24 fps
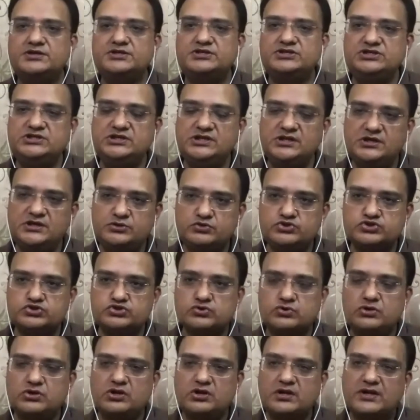ear to
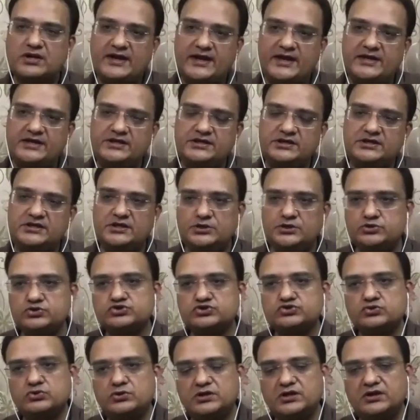shoulder right, ear to
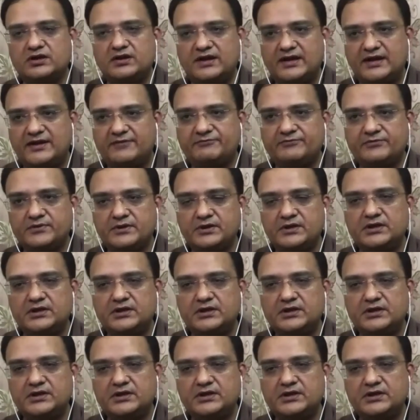shoulder left,